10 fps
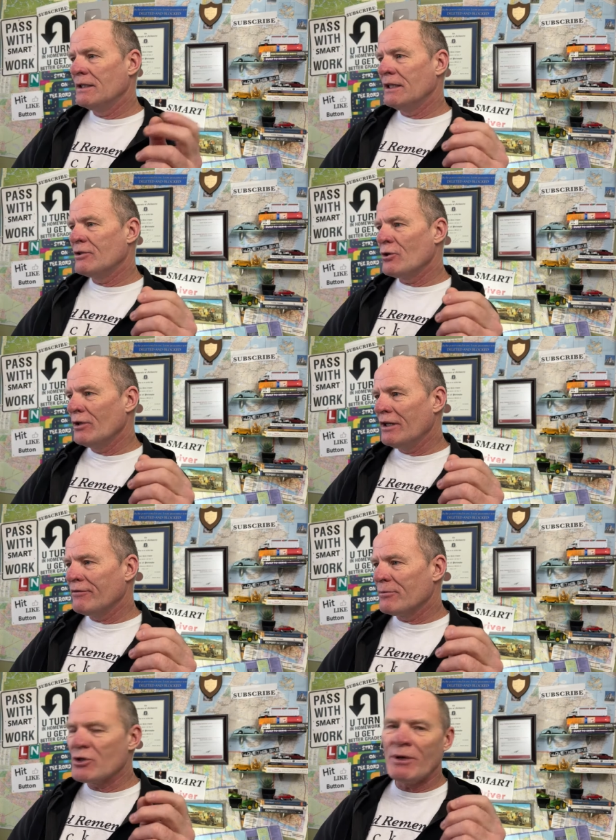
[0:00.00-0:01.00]
tuning in
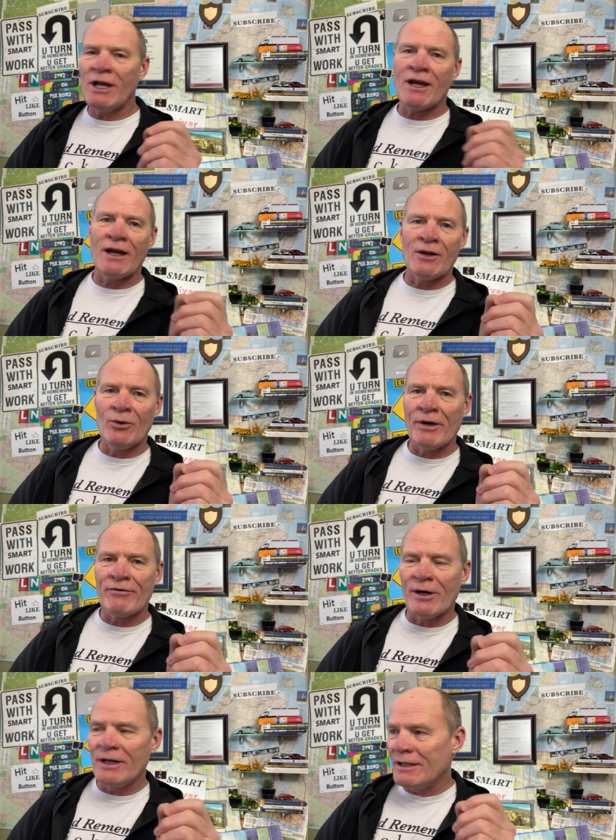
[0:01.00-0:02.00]
from Jamaica. Hello, my
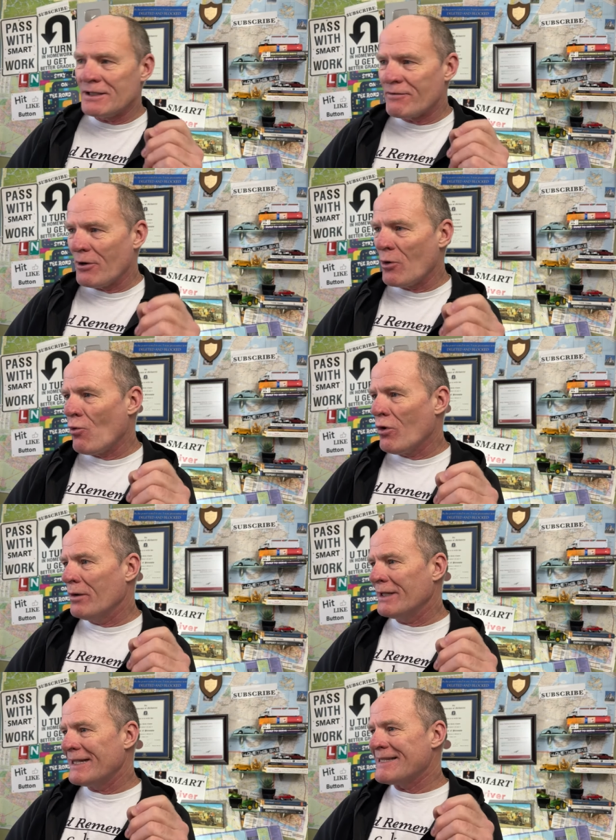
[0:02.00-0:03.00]
friend. And it's very warm,
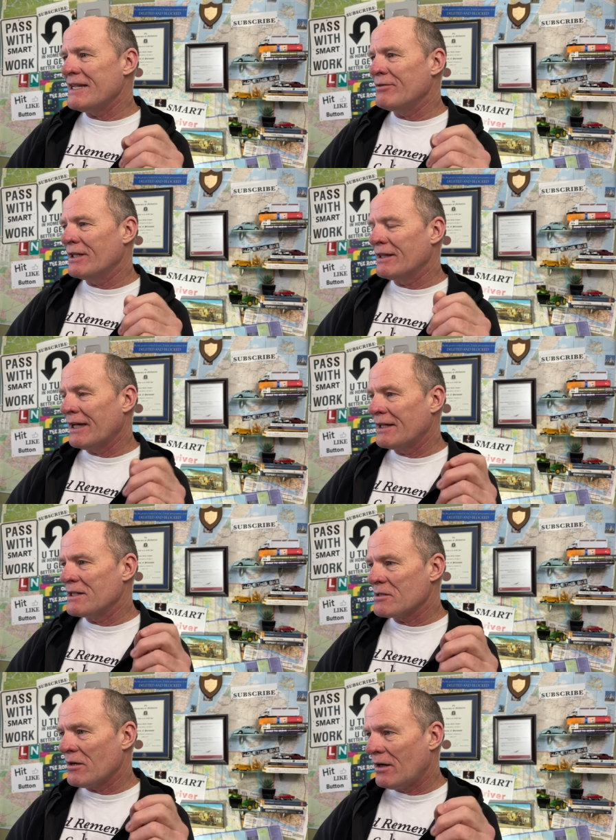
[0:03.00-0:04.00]
nice evening. That
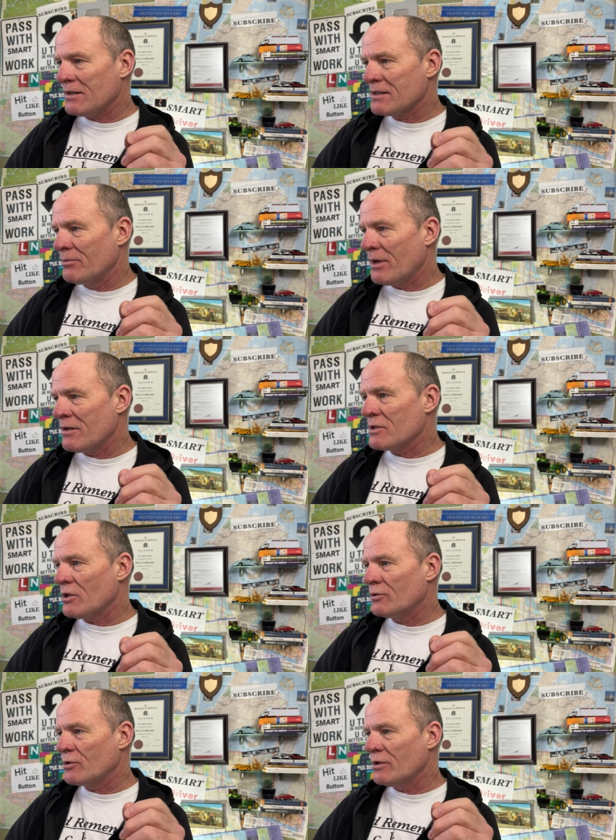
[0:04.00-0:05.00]
is awesome.
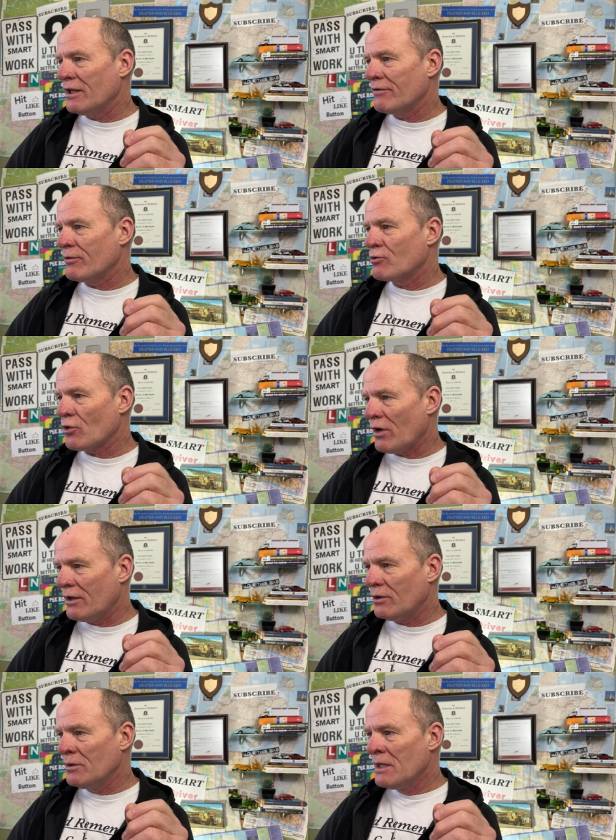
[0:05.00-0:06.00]
Arizona, tuning in from
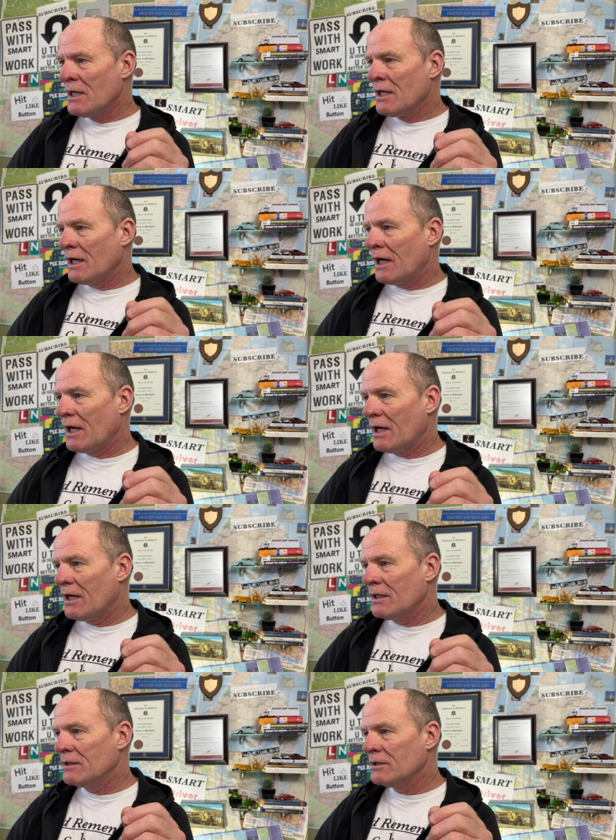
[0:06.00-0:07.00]
Toronto. Uh,
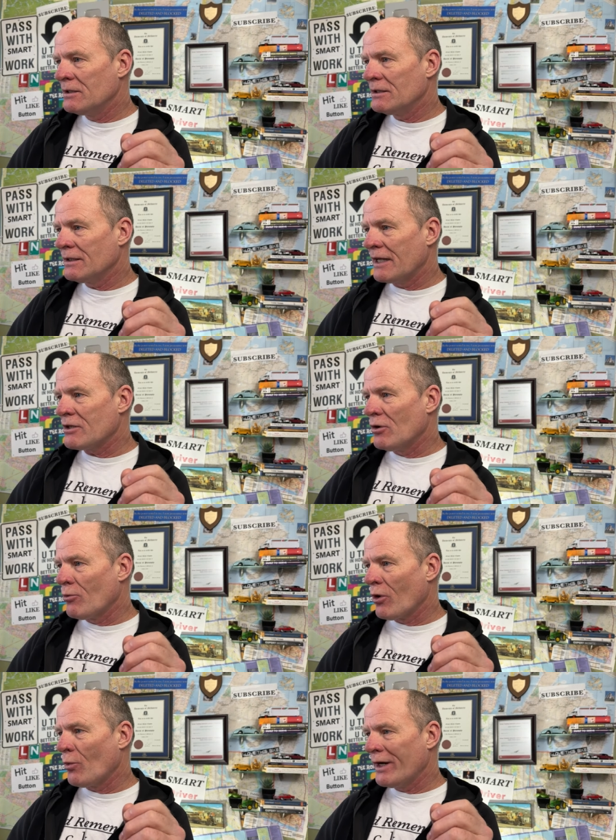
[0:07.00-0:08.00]
like no
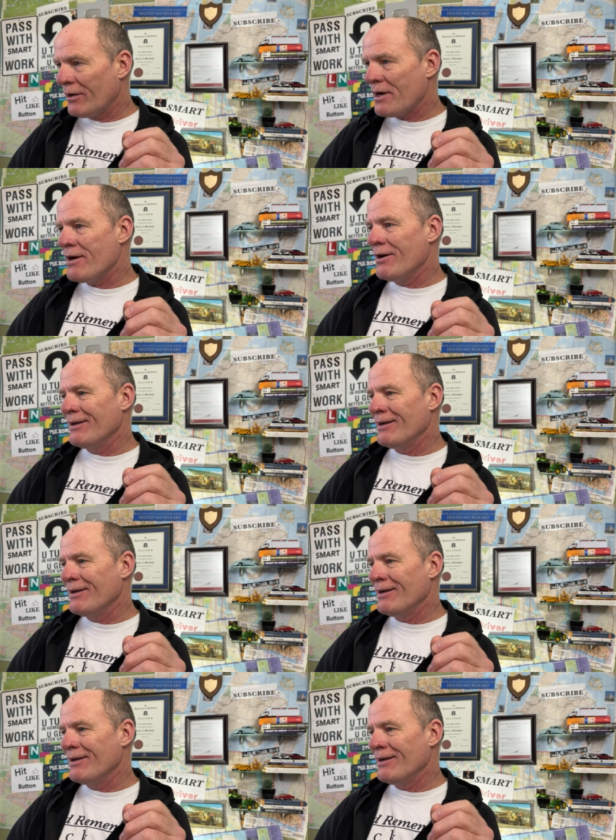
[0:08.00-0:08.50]
more winter here.